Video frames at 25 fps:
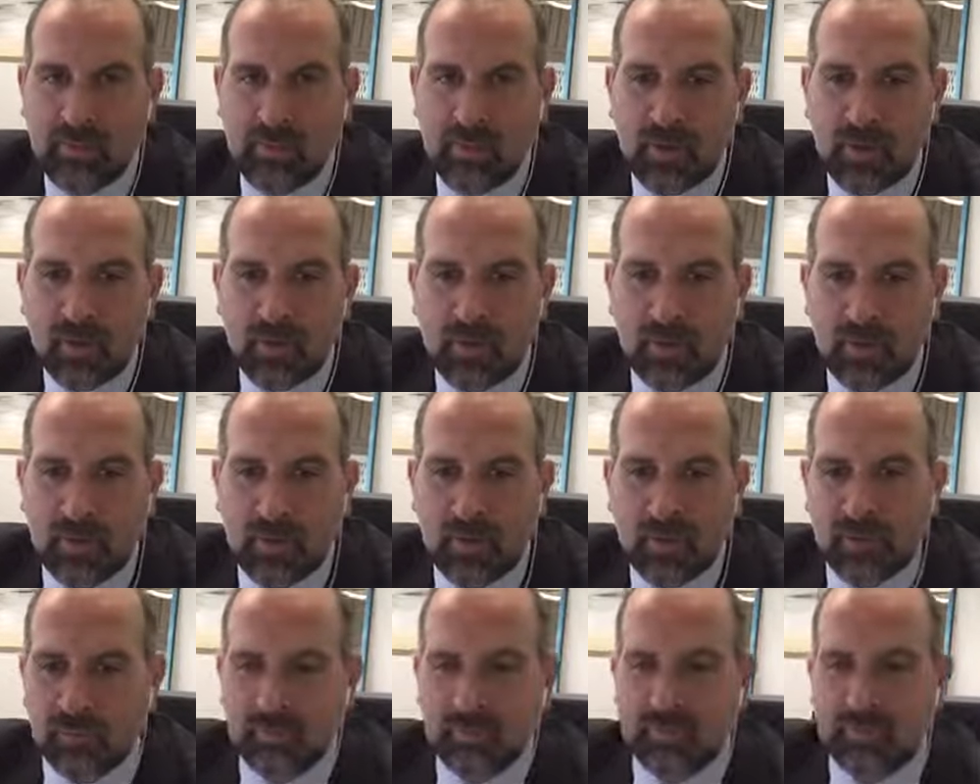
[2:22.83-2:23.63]

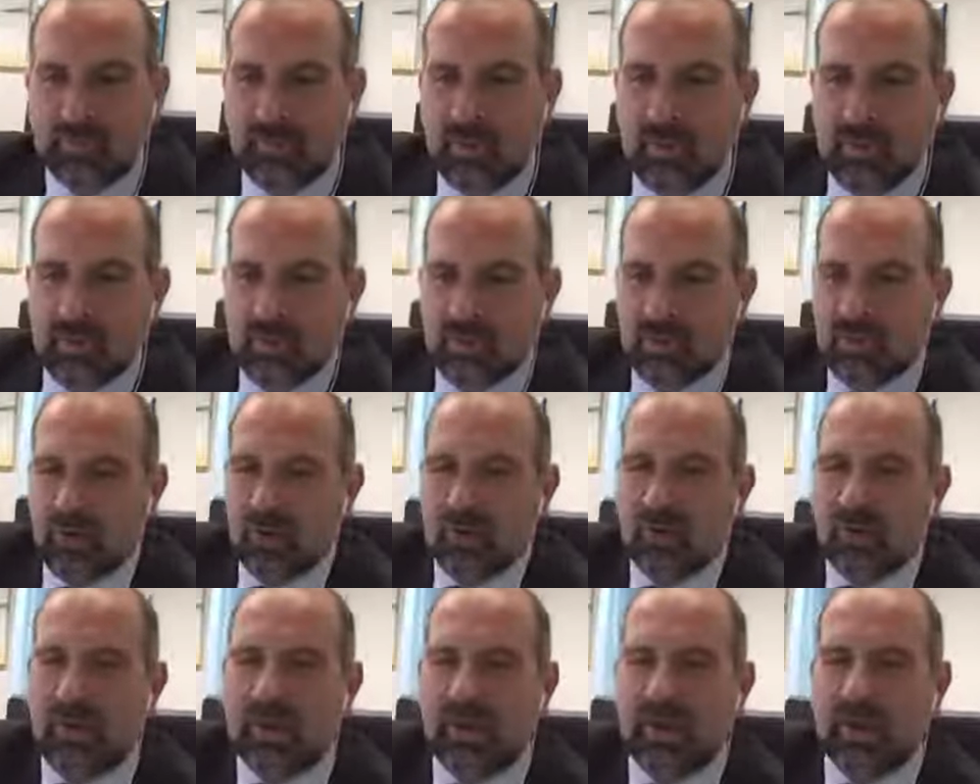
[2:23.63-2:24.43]
on Periscope
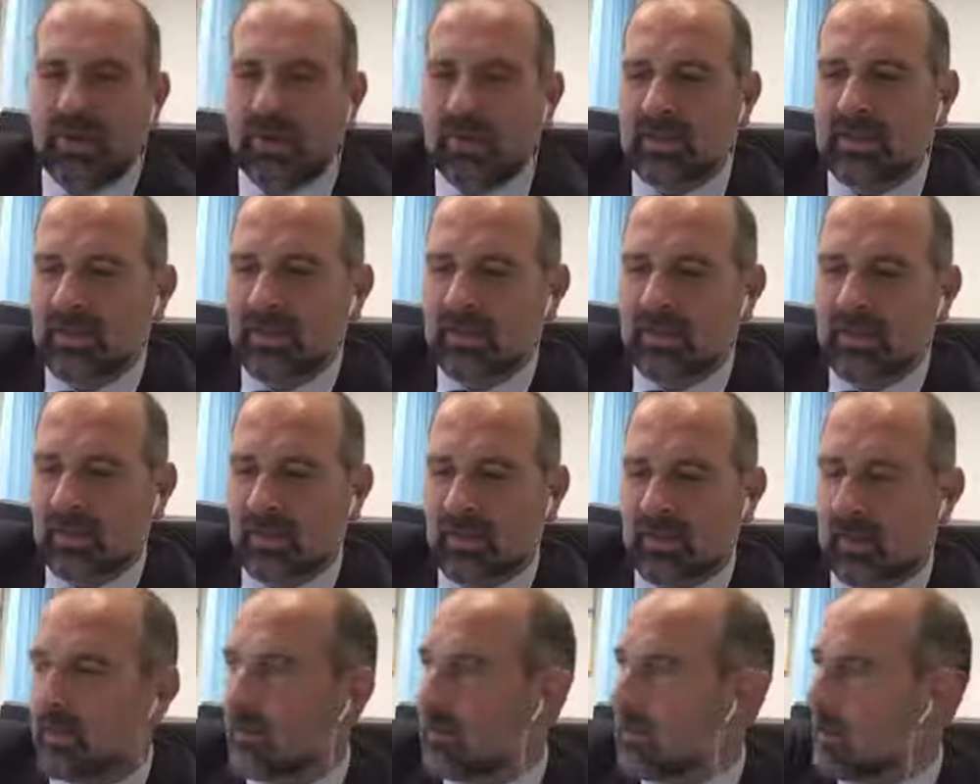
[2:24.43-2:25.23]
and
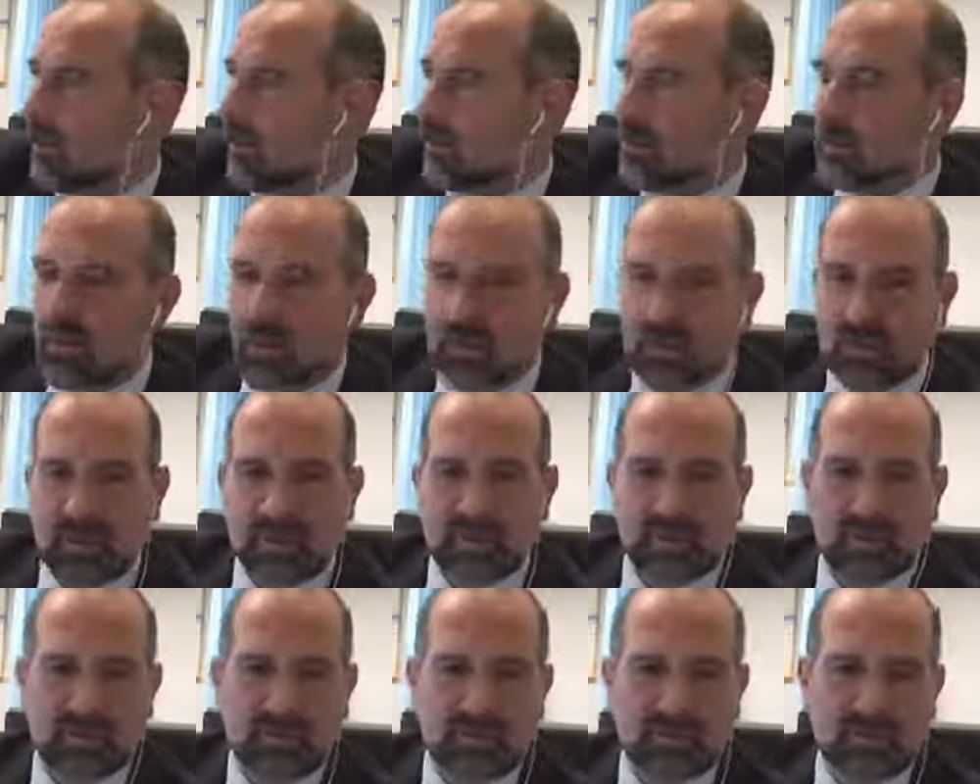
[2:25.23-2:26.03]
on Twitter,
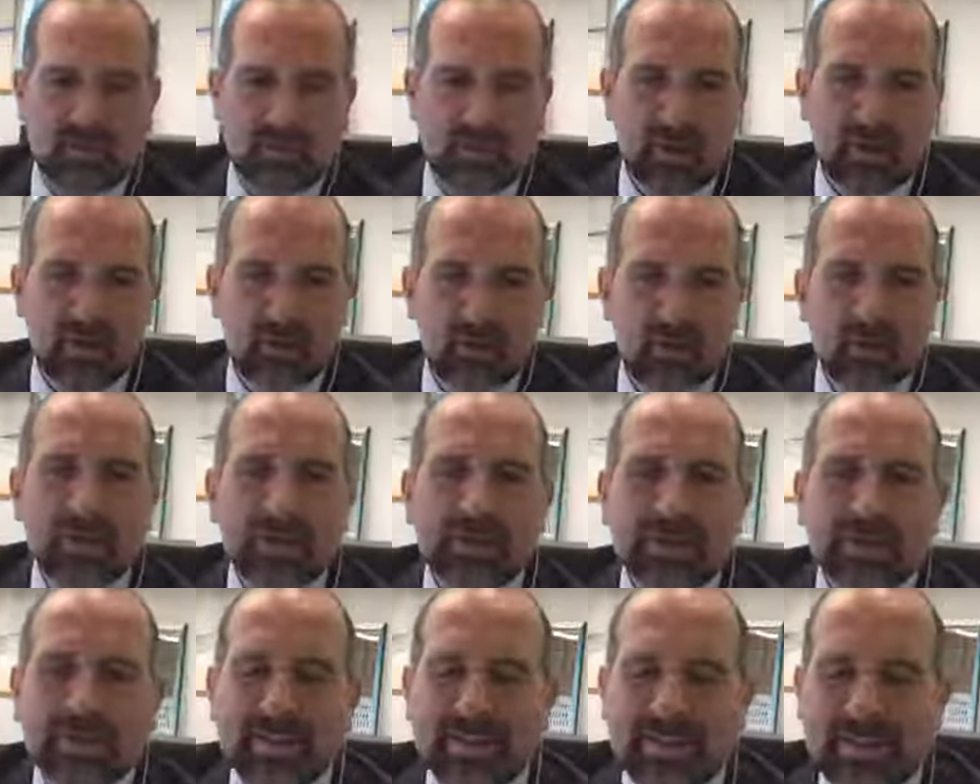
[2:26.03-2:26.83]
so
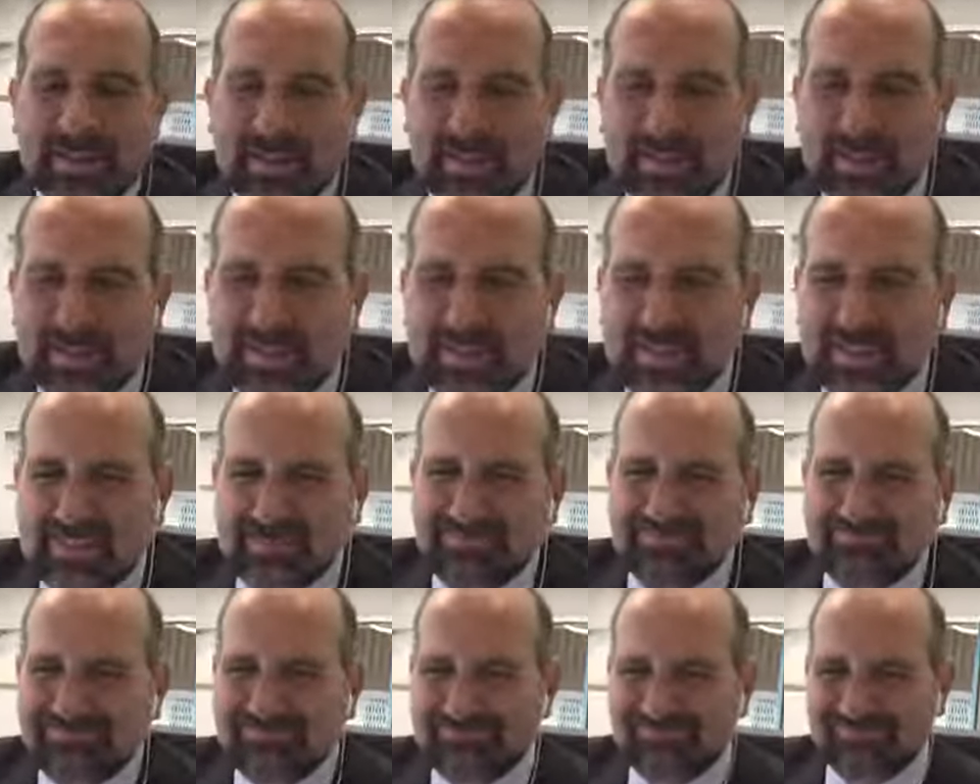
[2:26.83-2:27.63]

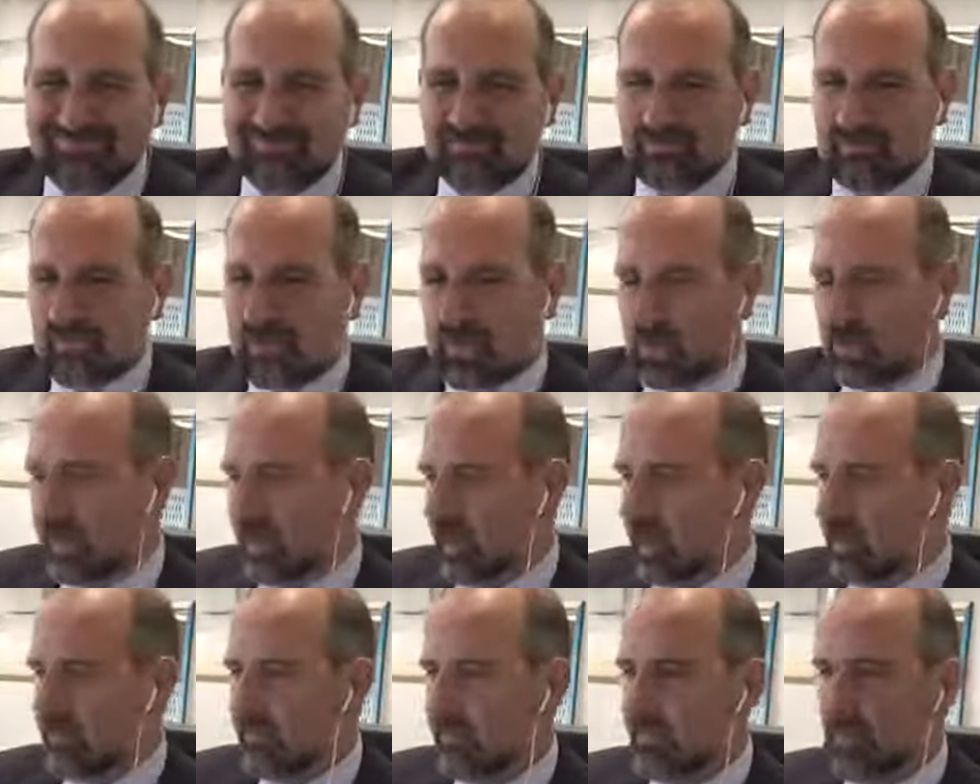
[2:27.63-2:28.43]
a little bit
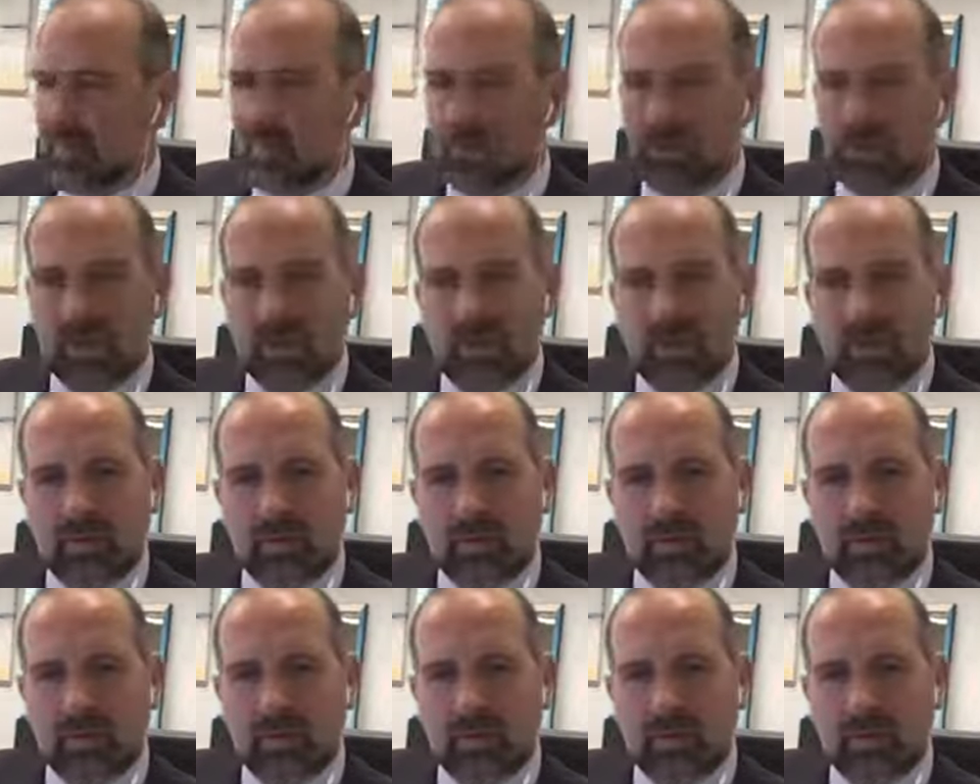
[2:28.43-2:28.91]
confusing.